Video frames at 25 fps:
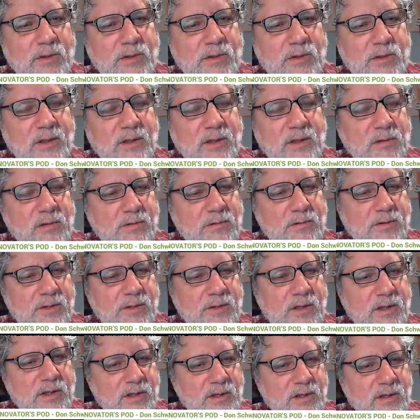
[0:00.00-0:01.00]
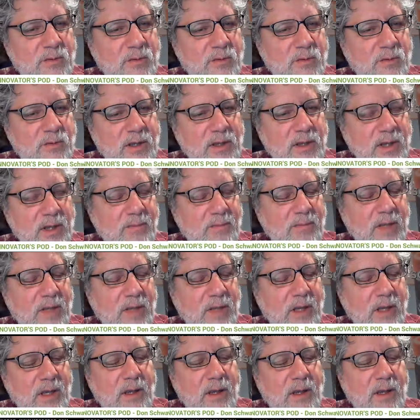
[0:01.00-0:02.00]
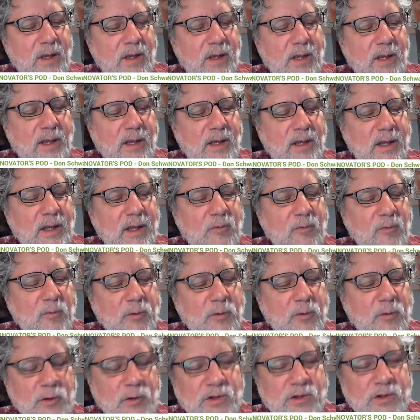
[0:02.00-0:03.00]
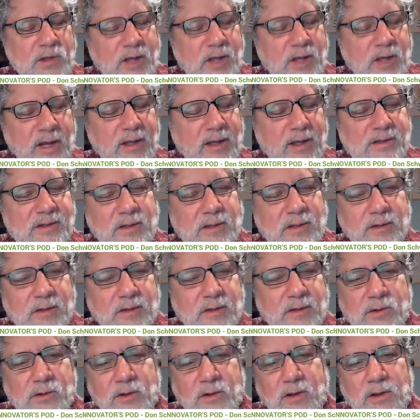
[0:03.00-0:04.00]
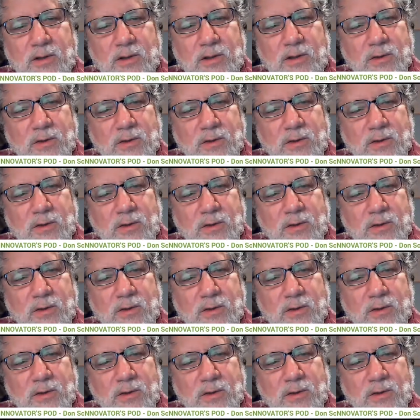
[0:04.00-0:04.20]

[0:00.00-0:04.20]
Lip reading: live at least 2 days a week, Tuesdays and Thursdays at 2 p.m.